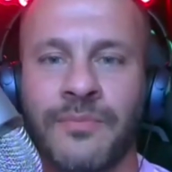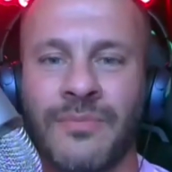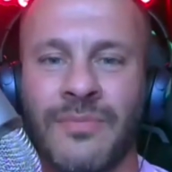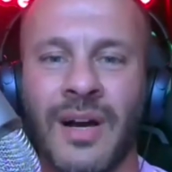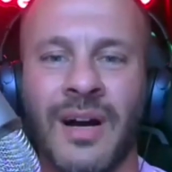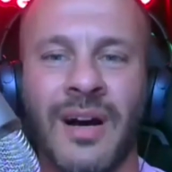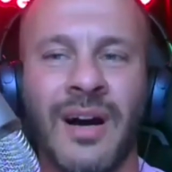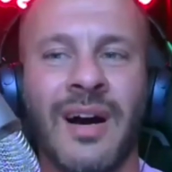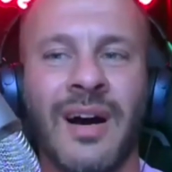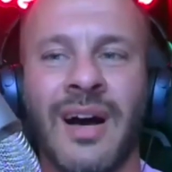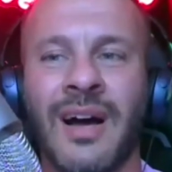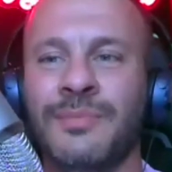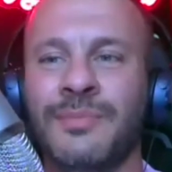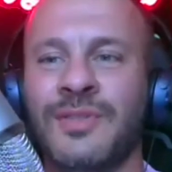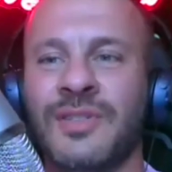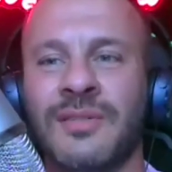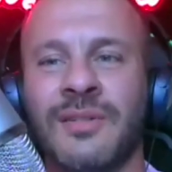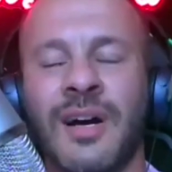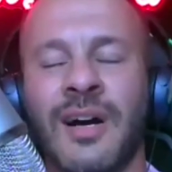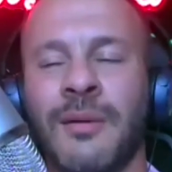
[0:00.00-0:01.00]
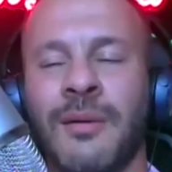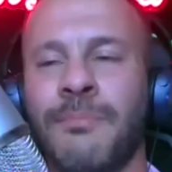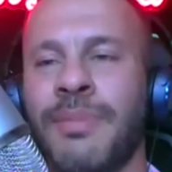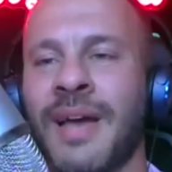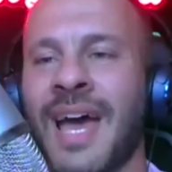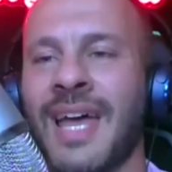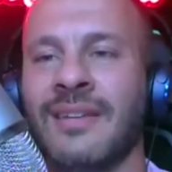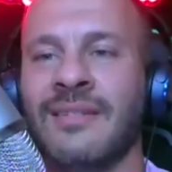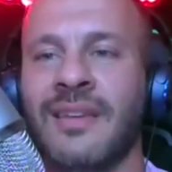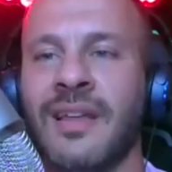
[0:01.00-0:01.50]
Ah, oh, I'm just oh
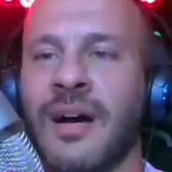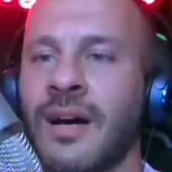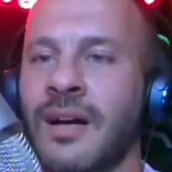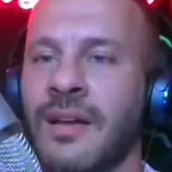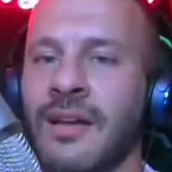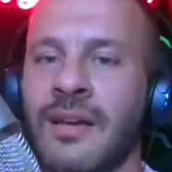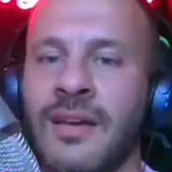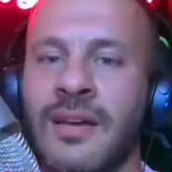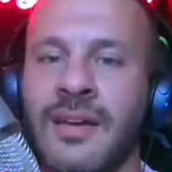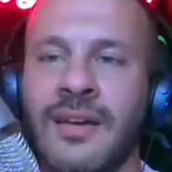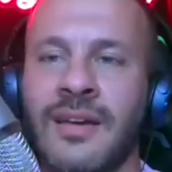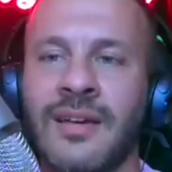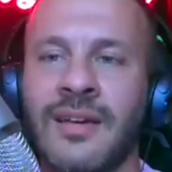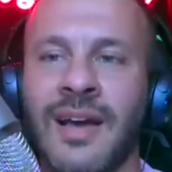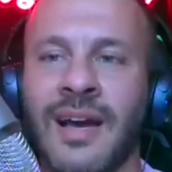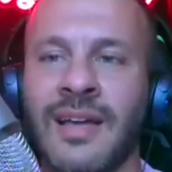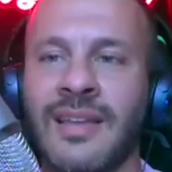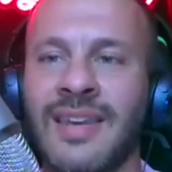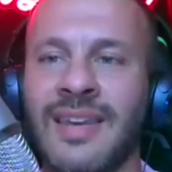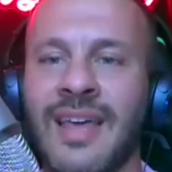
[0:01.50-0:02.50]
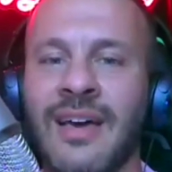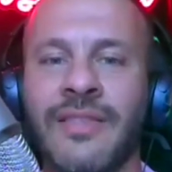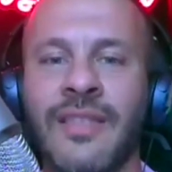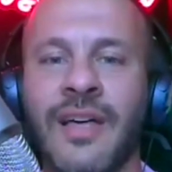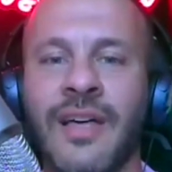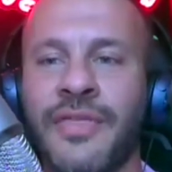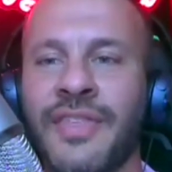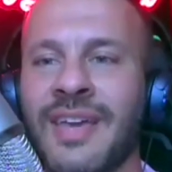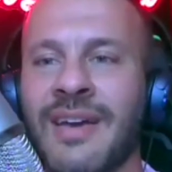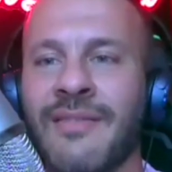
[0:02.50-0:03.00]
bad luck. I, no,
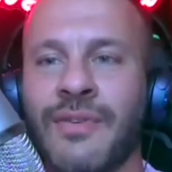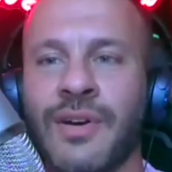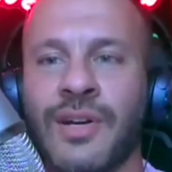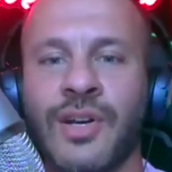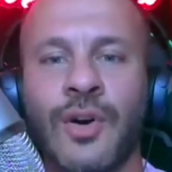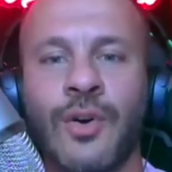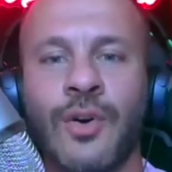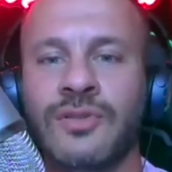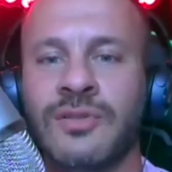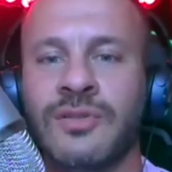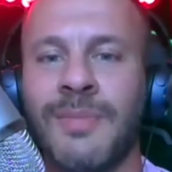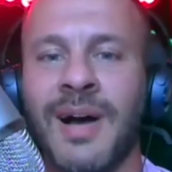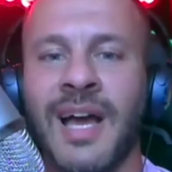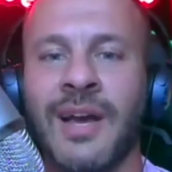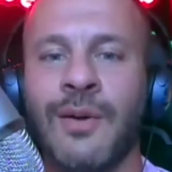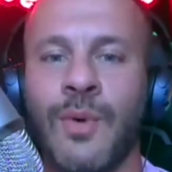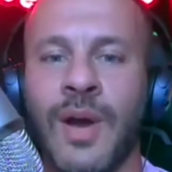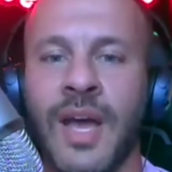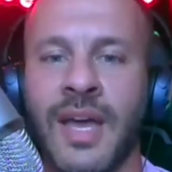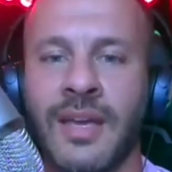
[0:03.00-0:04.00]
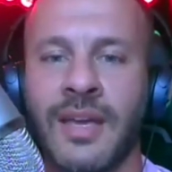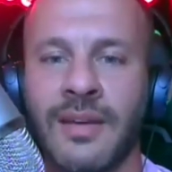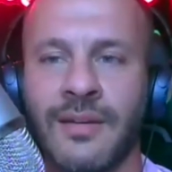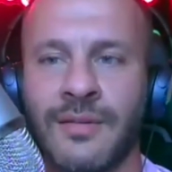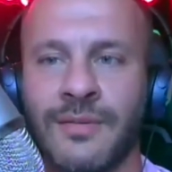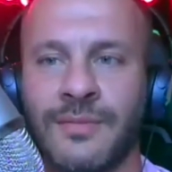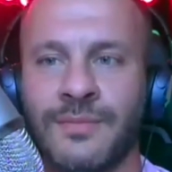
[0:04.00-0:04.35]
nothing ever goes my way.